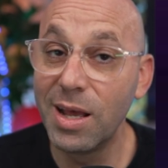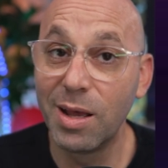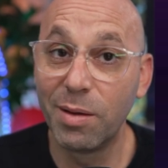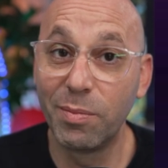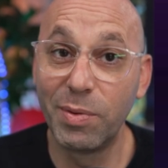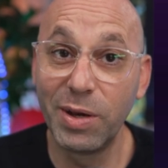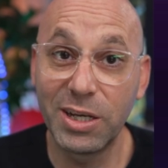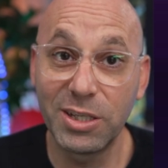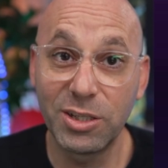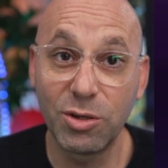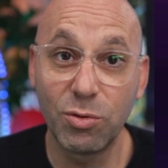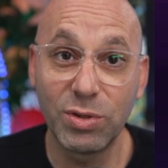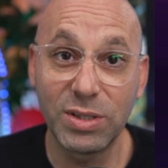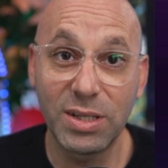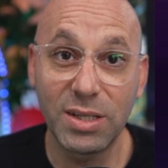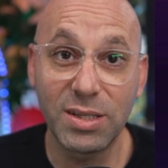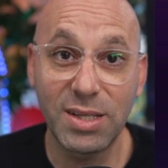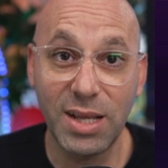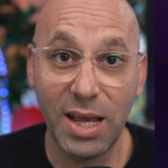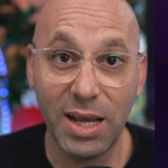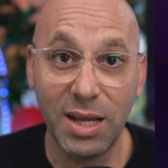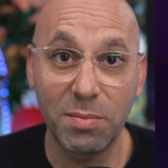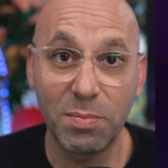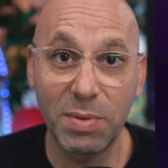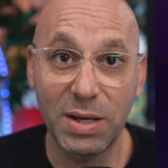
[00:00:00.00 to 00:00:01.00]
Because it was the
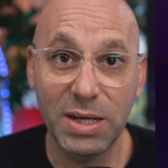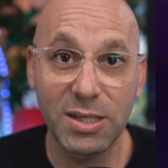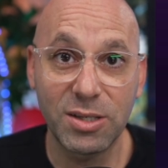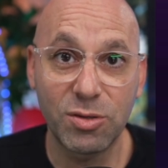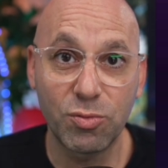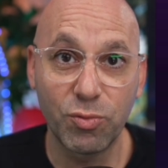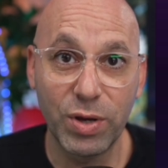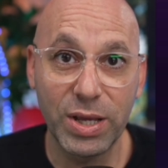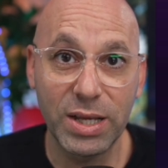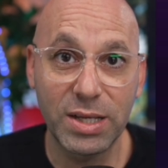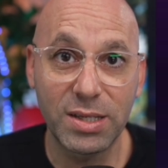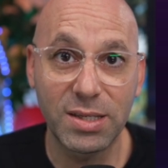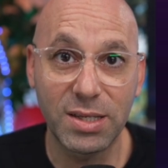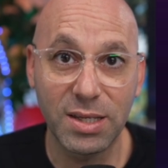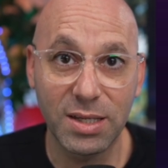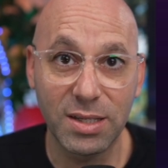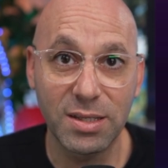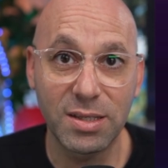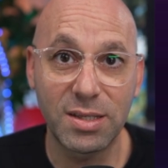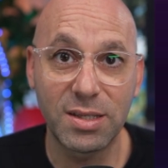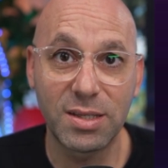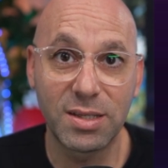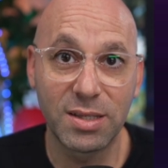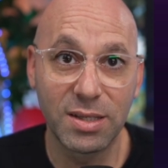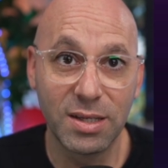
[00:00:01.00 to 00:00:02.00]
second biggest week
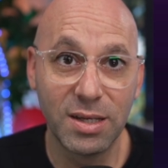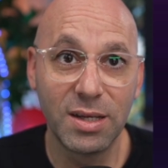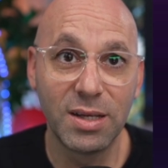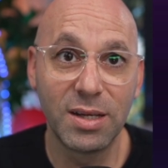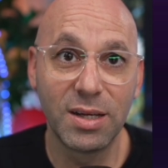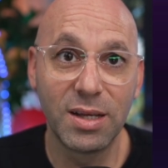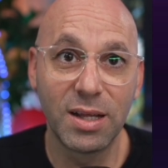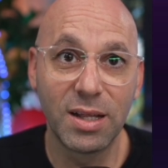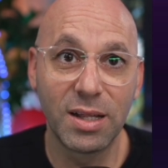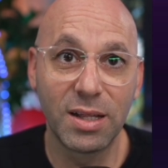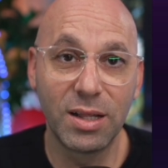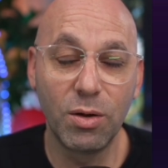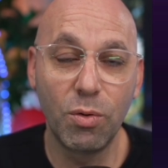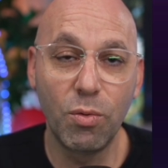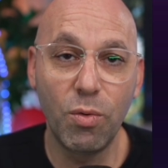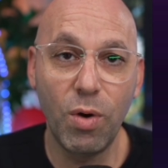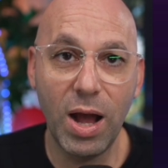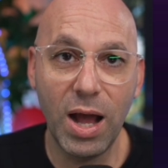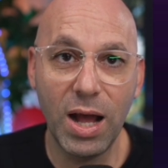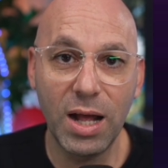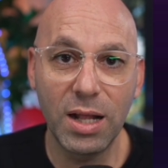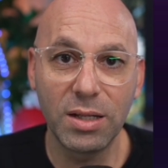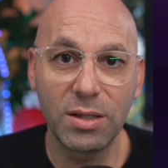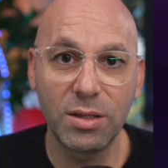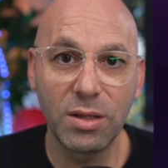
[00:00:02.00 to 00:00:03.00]
since the
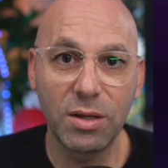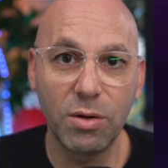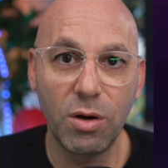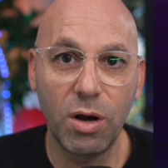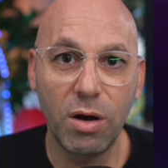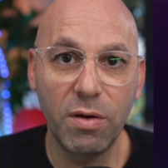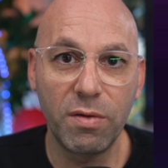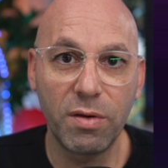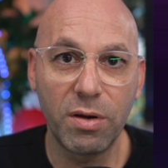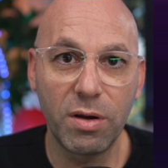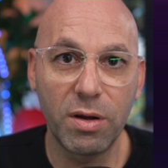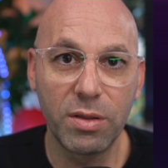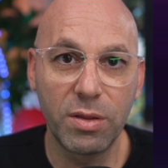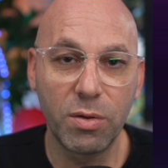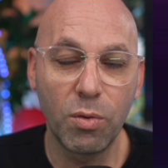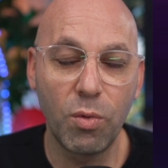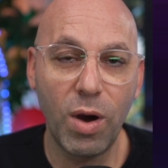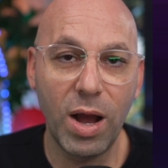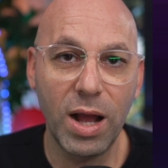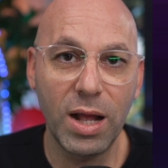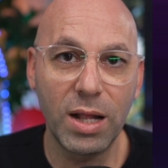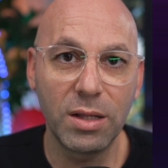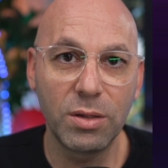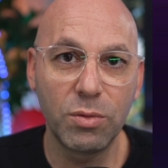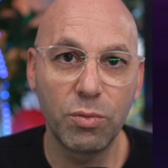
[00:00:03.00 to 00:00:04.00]

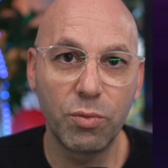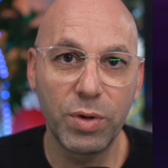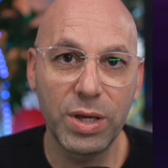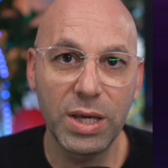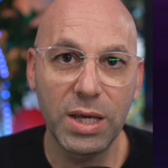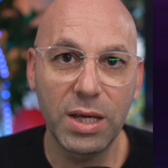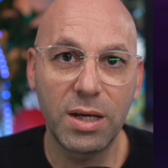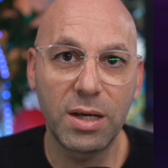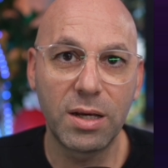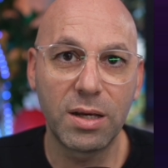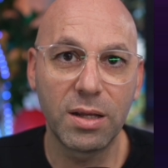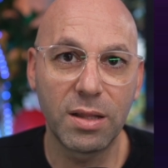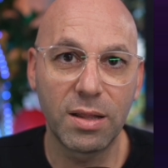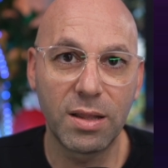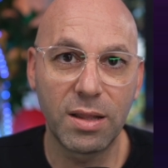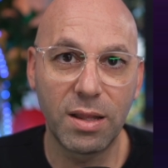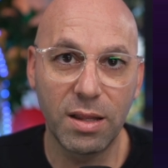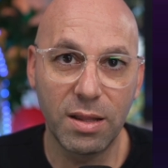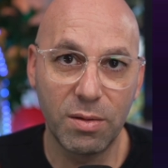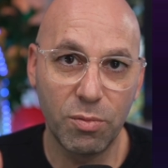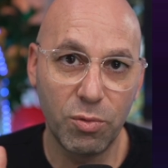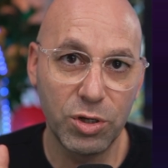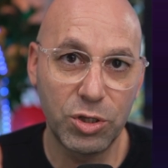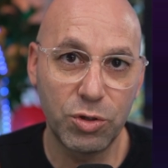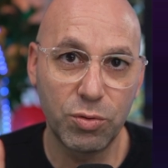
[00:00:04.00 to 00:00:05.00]
wild week,
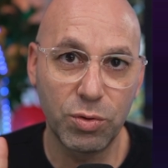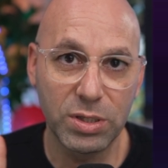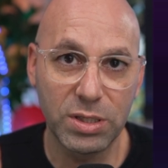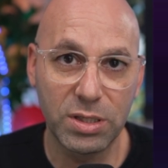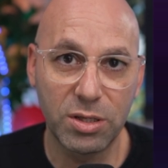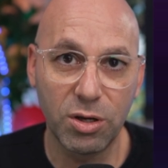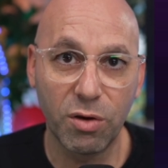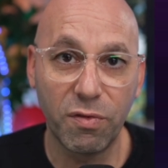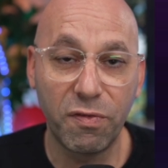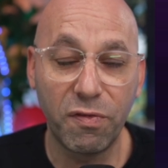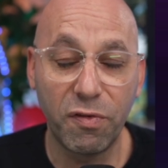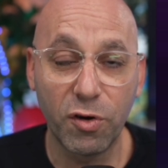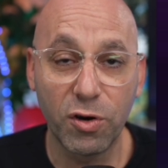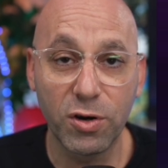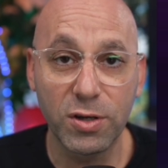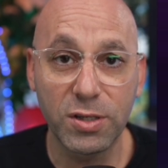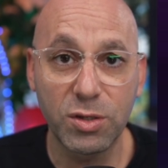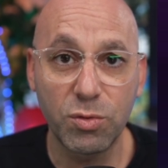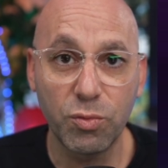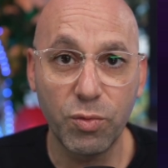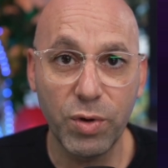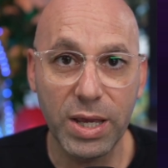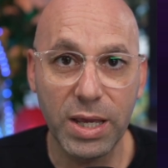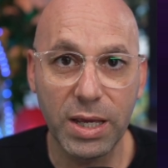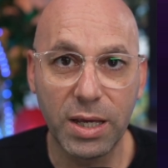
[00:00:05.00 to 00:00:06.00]
which was their first
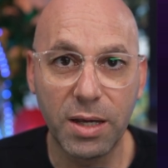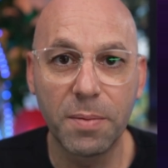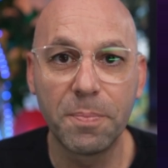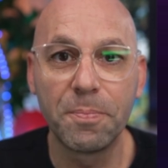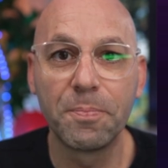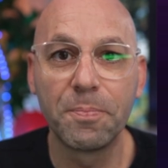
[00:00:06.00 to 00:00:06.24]
week,